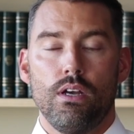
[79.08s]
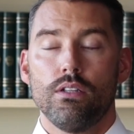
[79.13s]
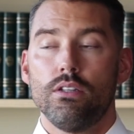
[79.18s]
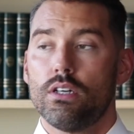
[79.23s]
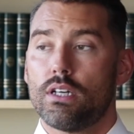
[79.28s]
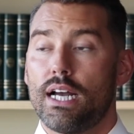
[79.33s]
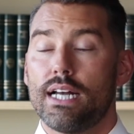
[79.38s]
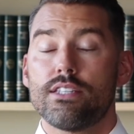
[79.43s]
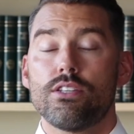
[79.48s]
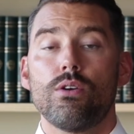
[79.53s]

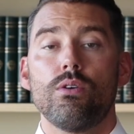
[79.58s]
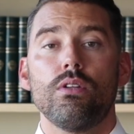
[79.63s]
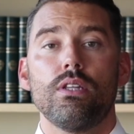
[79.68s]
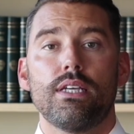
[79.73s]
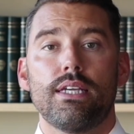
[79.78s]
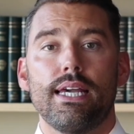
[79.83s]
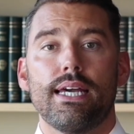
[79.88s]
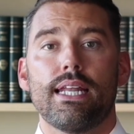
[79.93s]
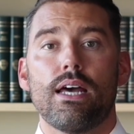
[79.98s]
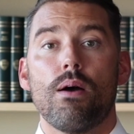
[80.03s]
Look, I
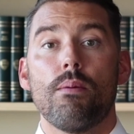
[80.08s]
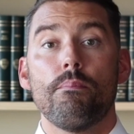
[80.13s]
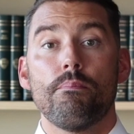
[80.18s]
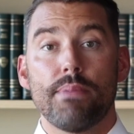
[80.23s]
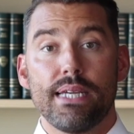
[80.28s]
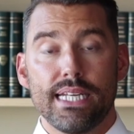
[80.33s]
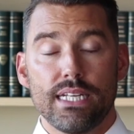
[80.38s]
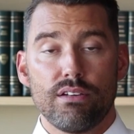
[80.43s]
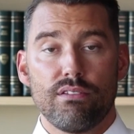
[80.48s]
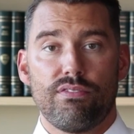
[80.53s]
totally get how
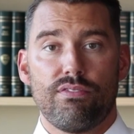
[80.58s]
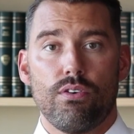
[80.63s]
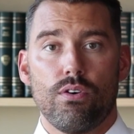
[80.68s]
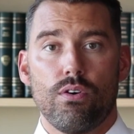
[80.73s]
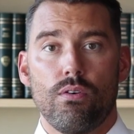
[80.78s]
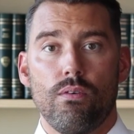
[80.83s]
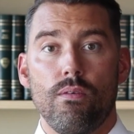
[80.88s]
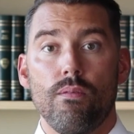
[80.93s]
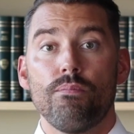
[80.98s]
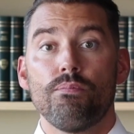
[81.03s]

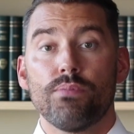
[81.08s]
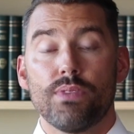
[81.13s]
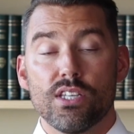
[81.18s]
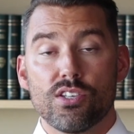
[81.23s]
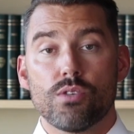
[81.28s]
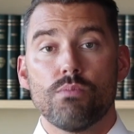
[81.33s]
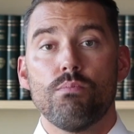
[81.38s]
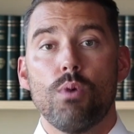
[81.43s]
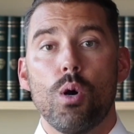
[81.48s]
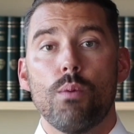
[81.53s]
meaningful
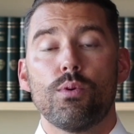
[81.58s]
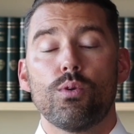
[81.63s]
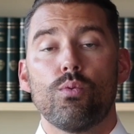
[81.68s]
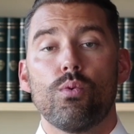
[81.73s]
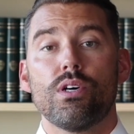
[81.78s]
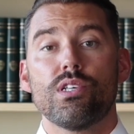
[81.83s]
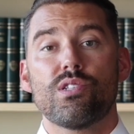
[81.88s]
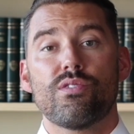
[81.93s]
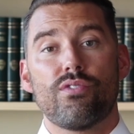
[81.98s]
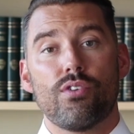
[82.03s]
this moment
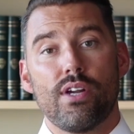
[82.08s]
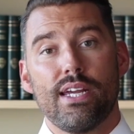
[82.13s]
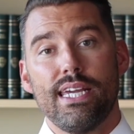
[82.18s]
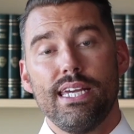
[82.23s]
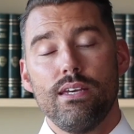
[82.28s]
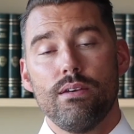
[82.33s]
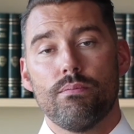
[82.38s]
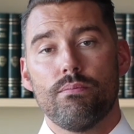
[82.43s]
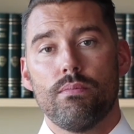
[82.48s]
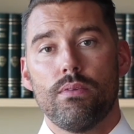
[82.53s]
was for
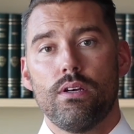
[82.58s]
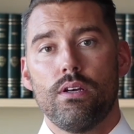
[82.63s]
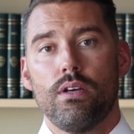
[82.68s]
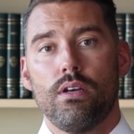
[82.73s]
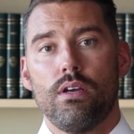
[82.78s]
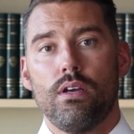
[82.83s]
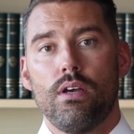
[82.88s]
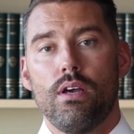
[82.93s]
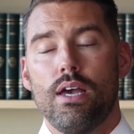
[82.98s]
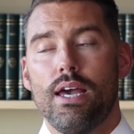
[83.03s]
him,
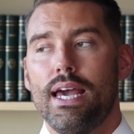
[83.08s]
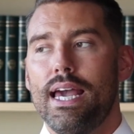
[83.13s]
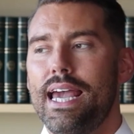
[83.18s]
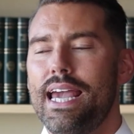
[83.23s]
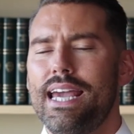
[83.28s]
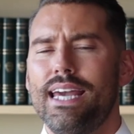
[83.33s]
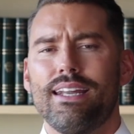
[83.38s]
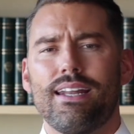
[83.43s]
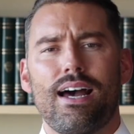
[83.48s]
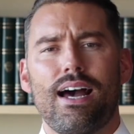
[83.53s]

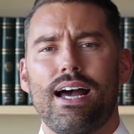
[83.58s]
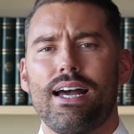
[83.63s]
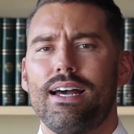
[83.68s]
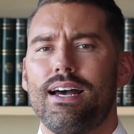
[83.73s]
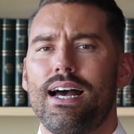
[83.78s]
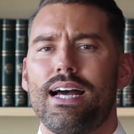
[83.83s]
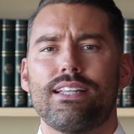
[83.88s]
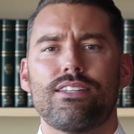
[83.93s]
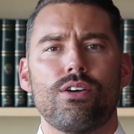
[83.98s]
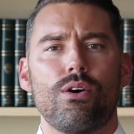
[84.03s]
and
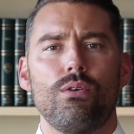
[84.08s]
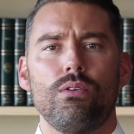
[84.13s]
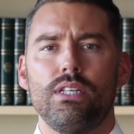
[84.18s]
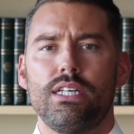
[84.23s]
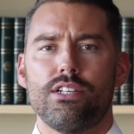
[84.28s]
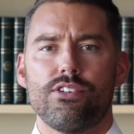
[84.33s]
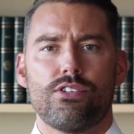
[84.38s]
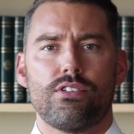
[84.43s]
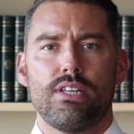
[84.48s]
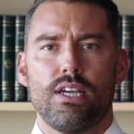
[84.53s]
I totally
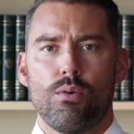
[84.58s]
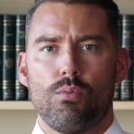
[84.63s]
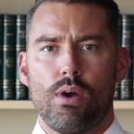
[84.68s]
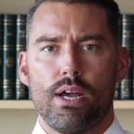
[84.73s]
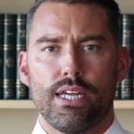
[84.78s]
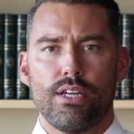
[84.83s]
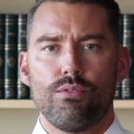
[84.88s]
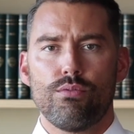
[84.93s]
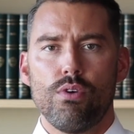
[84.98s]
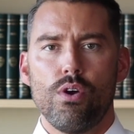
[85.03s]
understand why
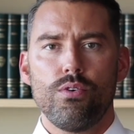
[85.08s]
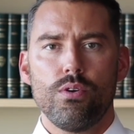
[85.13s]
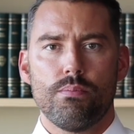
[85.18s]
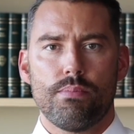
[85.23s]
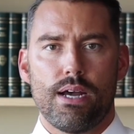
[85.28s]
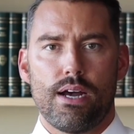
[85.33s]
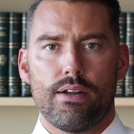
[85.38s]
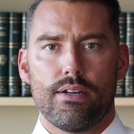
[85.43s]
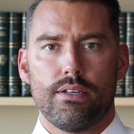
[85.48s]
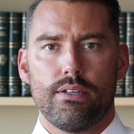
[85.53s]
he wrote
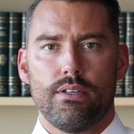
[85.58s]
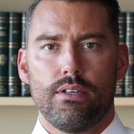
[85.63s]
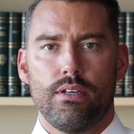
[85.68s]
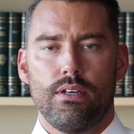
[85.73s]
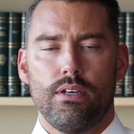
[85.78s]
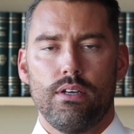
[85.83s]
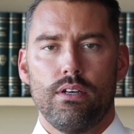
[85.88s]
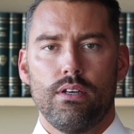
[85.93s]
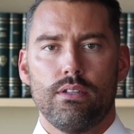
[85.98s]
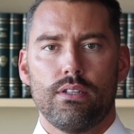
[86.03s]
about it.
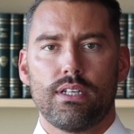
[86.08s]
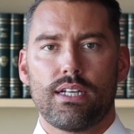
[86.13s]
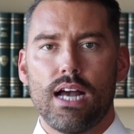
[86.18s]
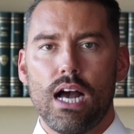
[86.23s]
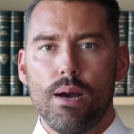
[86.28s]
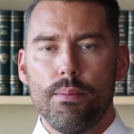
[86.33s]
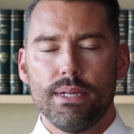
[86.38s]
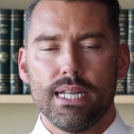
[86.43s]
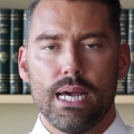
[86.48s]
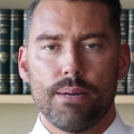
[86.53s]
The
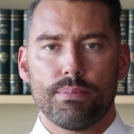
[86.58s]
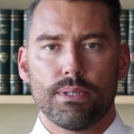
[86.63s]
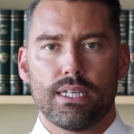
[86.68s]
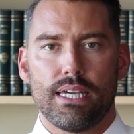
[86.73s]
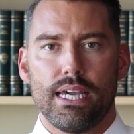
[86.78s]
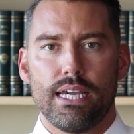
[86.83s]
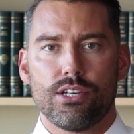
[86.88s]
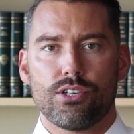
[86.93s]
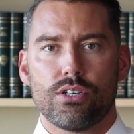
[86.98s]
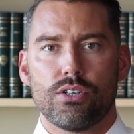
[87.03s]
Common
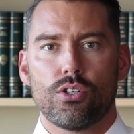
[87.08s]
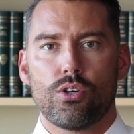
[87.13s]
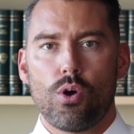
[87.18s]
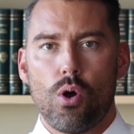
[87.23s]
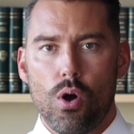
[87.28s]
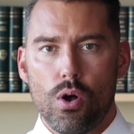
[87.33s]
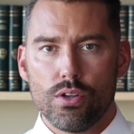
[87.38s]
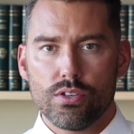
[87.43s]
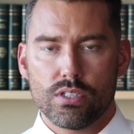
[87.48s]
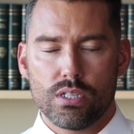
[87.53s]
Application
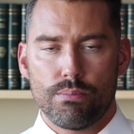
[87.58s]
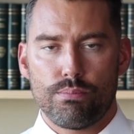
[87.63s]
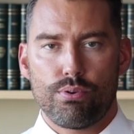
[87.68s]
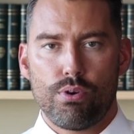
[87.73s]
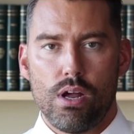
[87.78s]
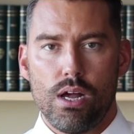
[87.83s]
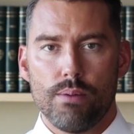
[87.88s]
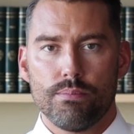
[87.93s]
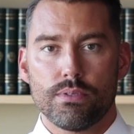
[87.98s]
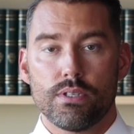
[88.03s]
calls the
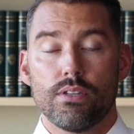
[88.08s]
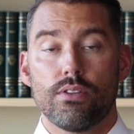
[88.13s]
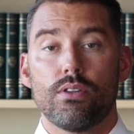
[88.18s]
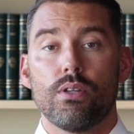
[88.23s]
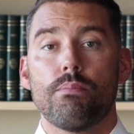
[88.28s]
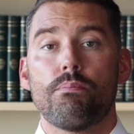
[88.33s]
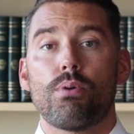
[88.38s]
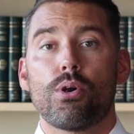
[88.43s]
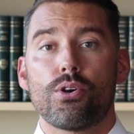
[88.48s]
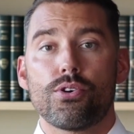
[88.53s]
prompt
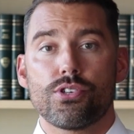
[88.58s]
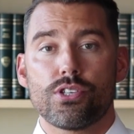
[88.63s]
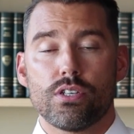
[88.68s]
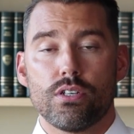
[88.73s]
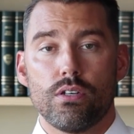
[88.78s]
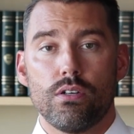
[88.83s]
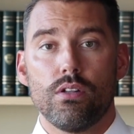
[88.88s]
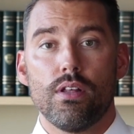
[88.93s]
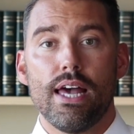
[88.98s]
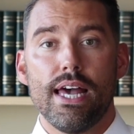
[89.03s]
the
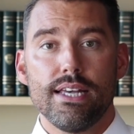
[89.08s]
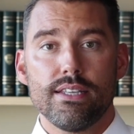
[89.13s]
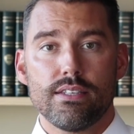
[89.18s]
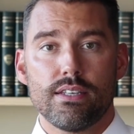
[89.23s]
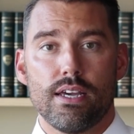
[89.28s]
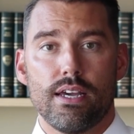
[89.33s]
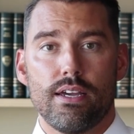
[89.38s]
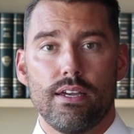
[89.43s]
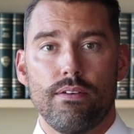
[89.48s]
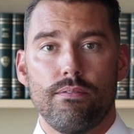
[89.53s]
personal
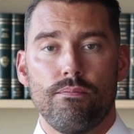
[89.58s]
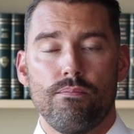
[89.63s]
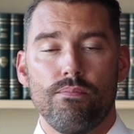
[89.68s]
essay,